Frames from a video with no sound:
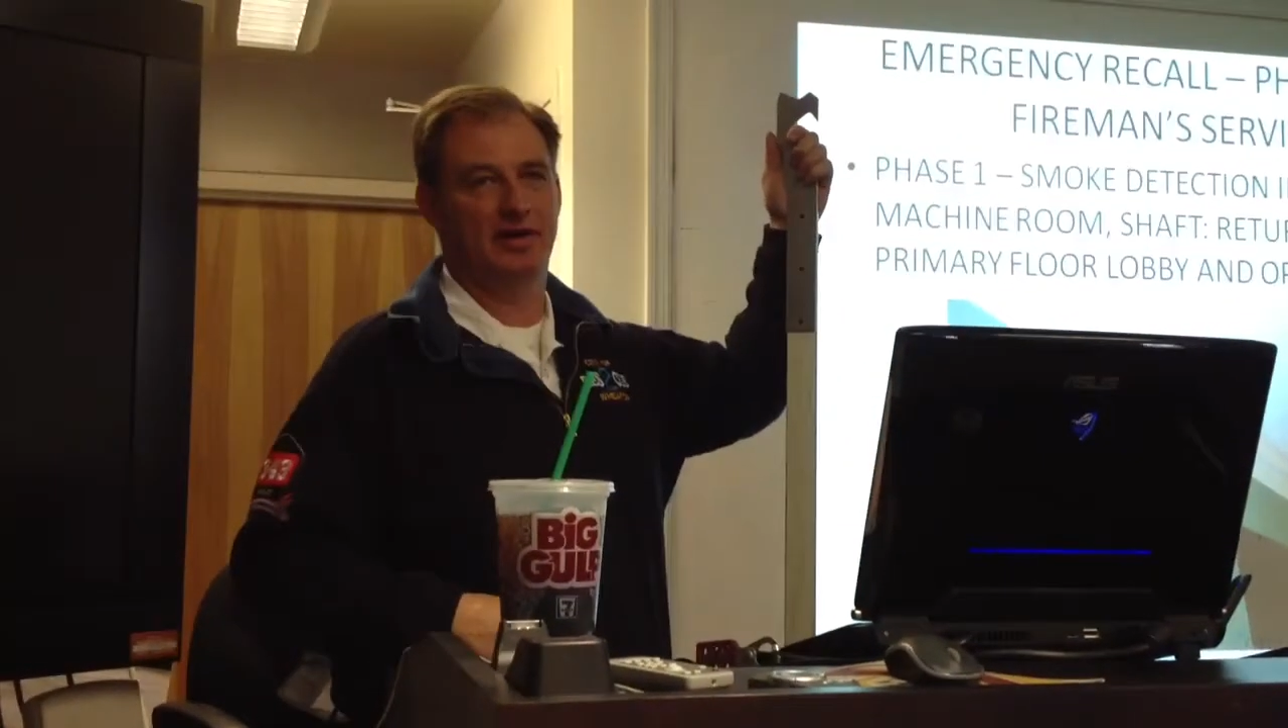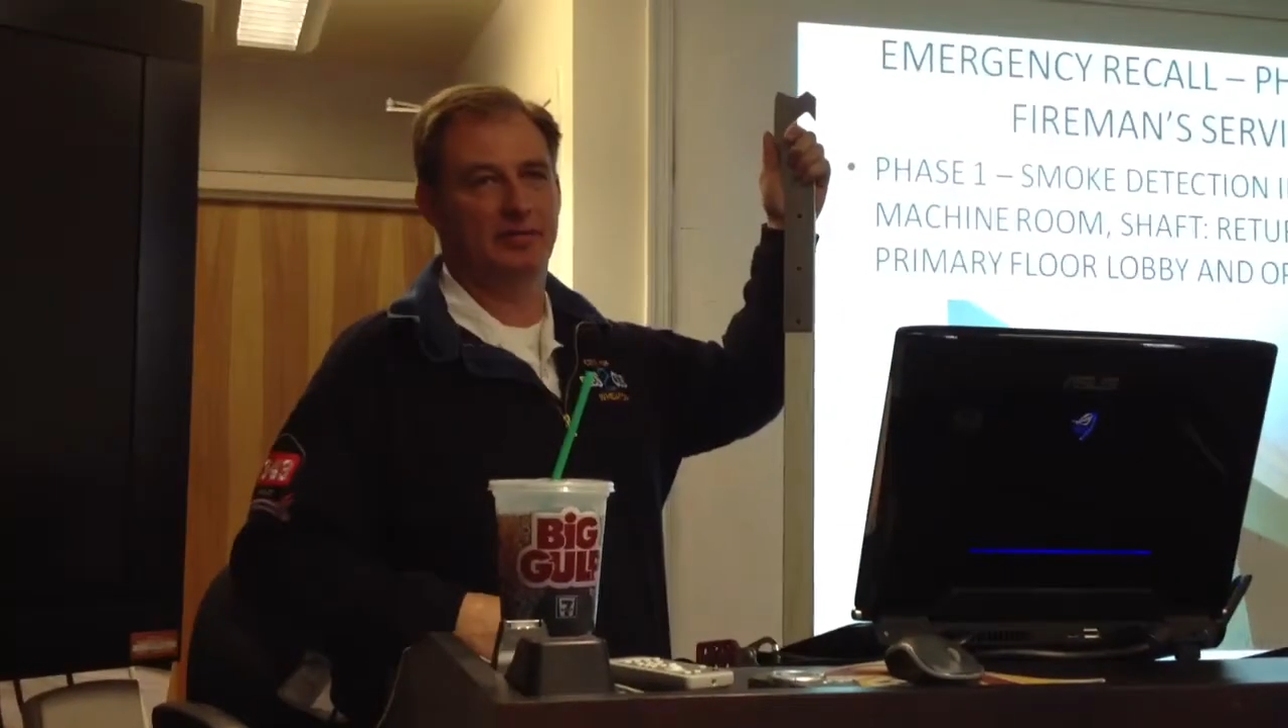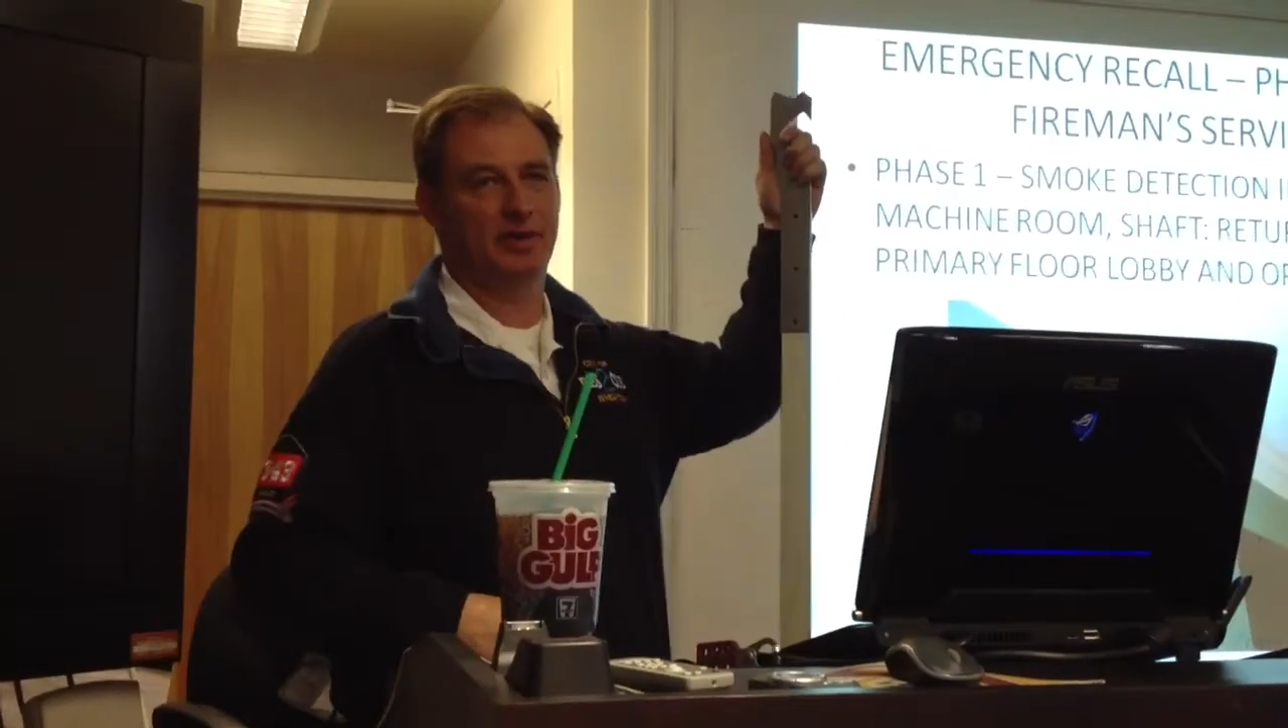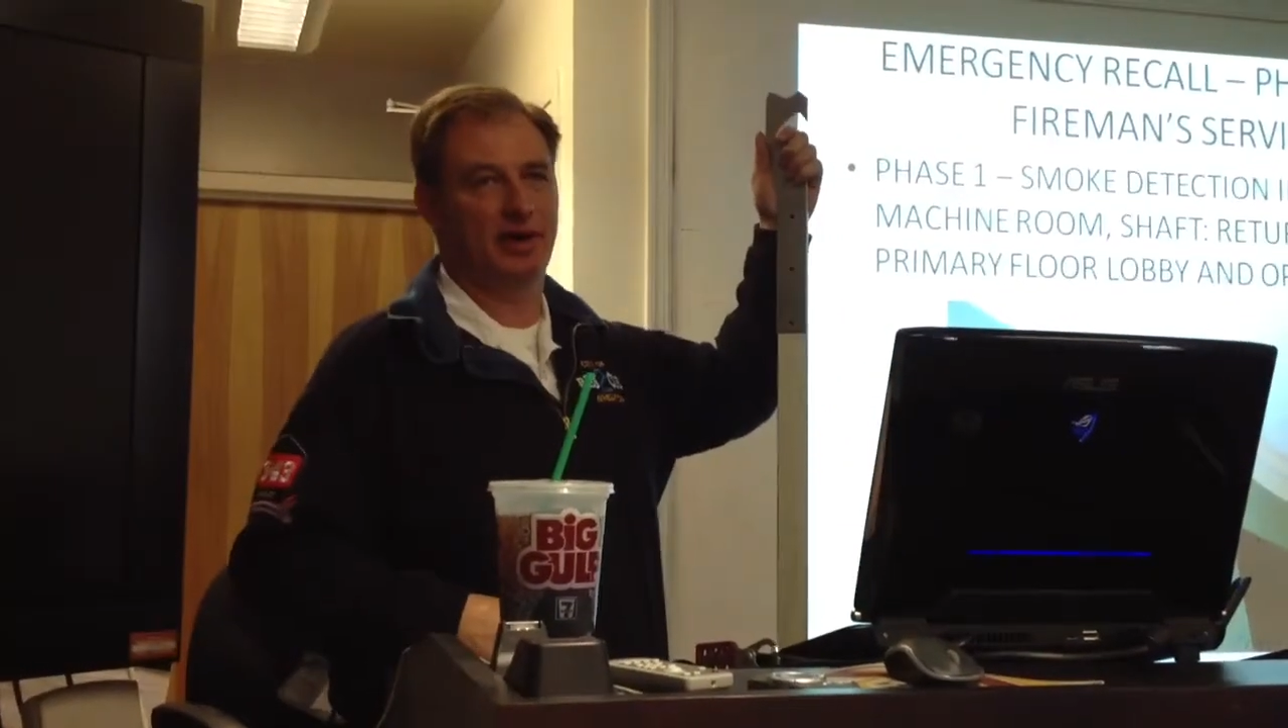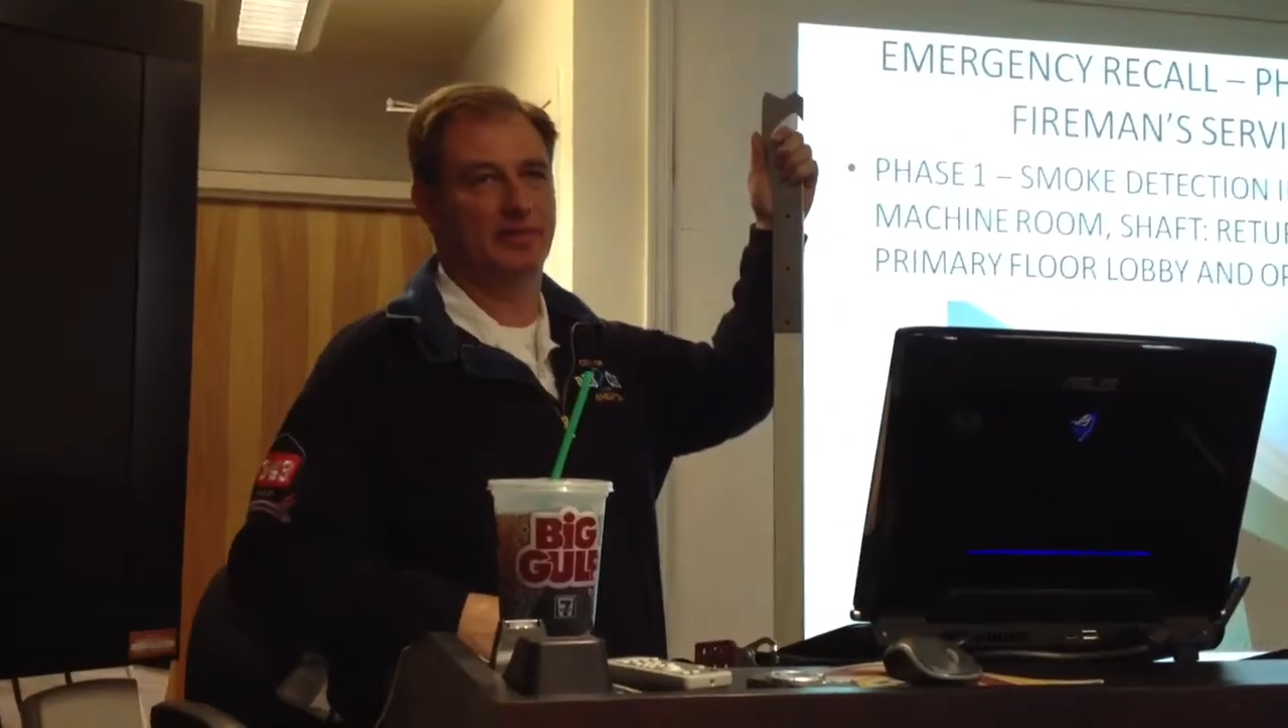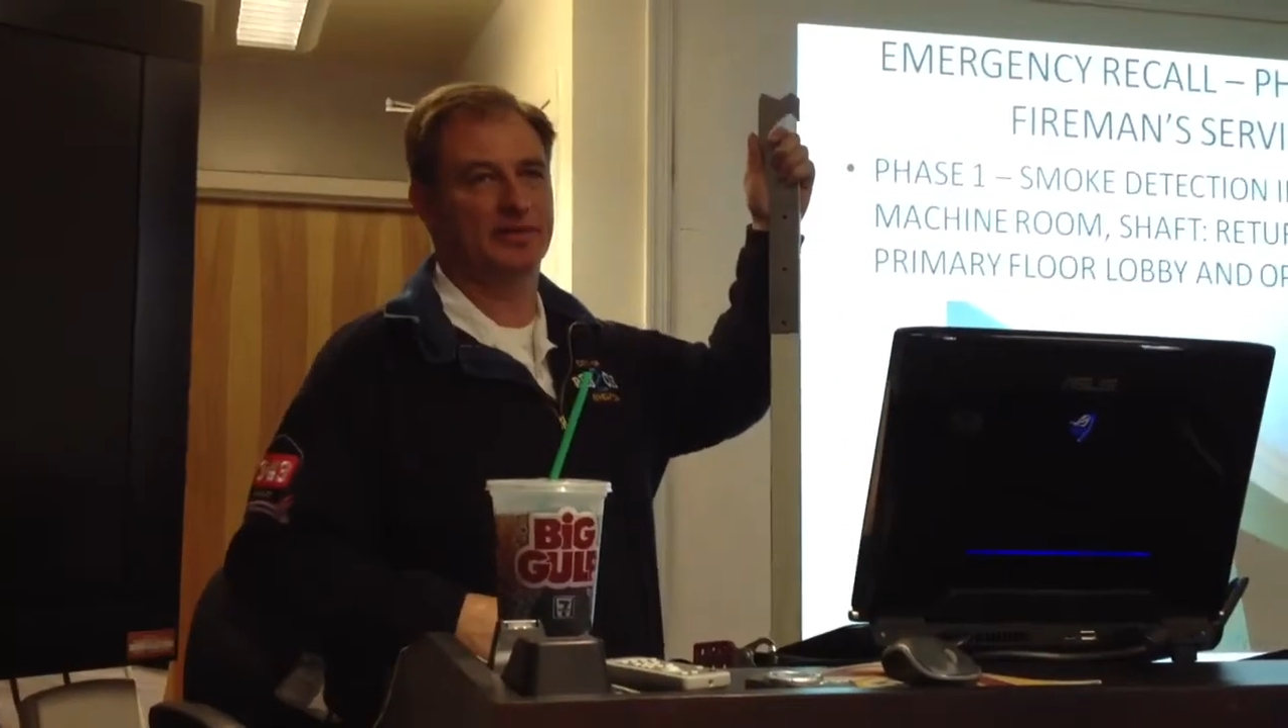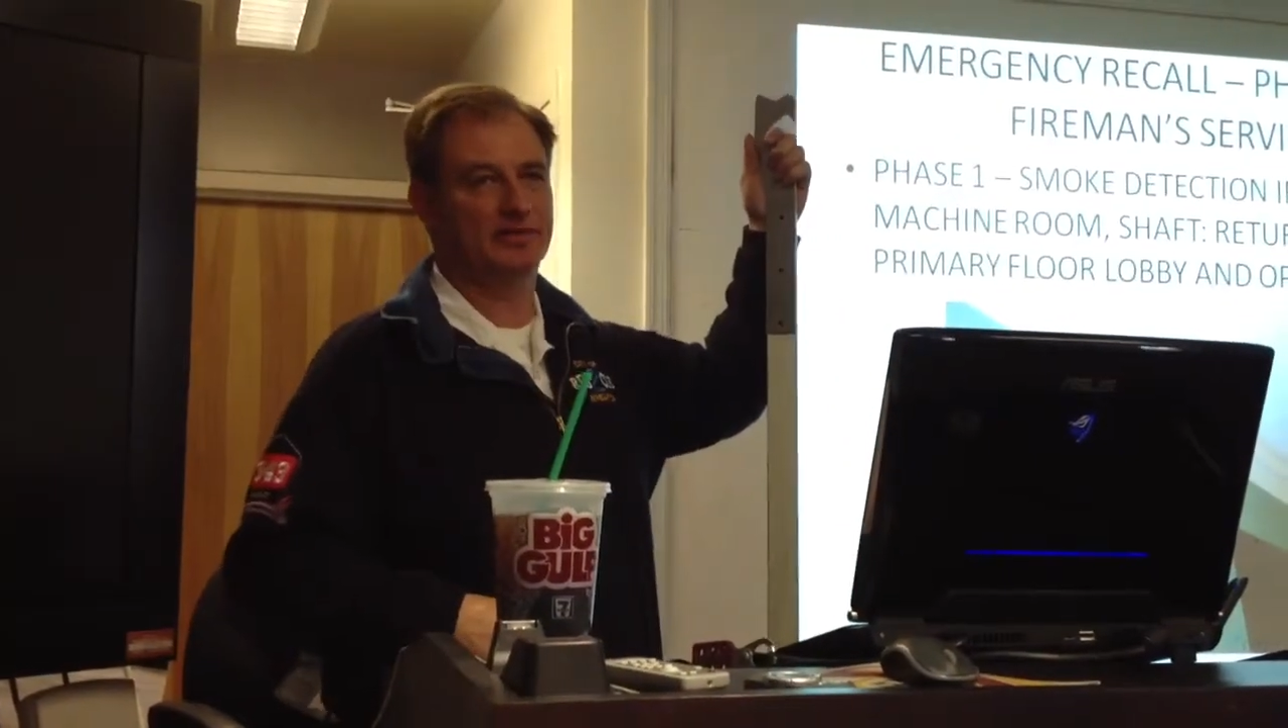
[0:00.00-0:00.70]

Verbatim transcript: I promise.